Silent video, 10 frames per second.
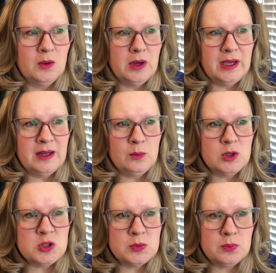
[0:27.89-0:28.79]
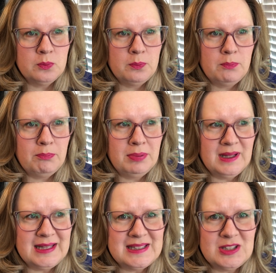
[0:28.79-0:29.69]
at which
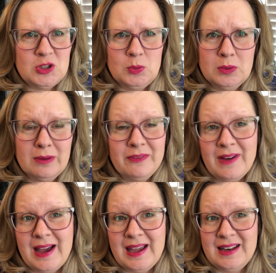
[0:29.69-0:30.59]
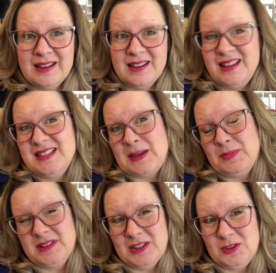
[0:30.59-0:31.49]
place you will find these
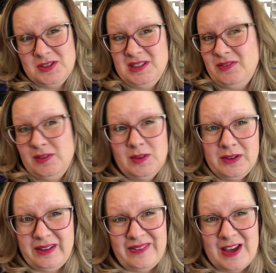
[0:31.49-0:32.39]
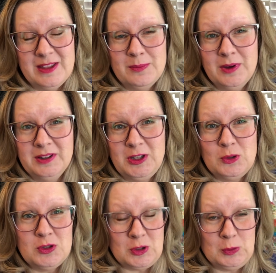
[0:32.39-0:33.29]
episodes. And if you've already found them on the
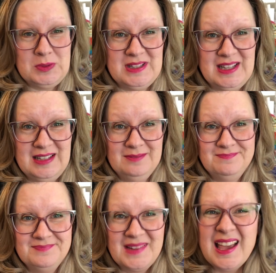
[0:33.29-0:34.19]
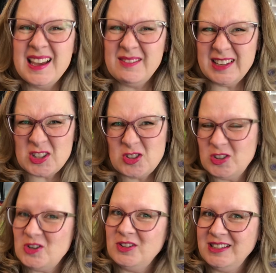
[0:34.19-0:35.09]
YouTubes, then I'm not sure
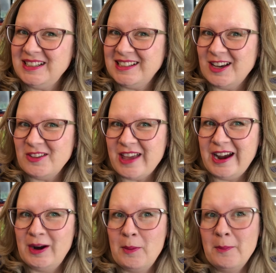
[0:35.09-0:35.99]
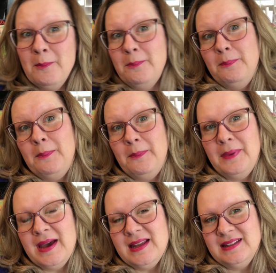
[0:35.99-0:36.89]
you'll need to go there,
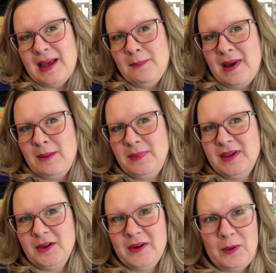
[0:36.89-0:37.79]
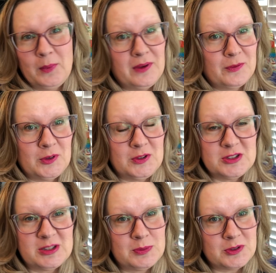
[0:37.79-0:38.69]
but that might be a great way for you to
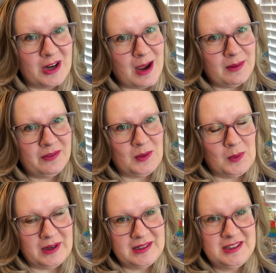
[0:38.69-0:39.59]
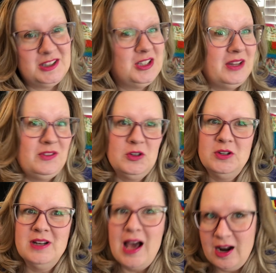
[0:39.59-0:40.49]
subscribe if you're
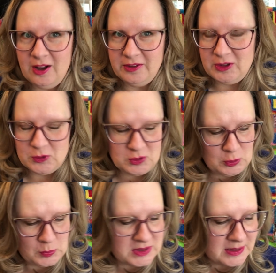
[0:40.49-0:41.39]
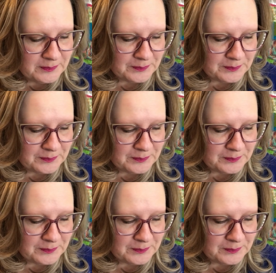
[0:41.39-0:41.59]
not on the YouTubes.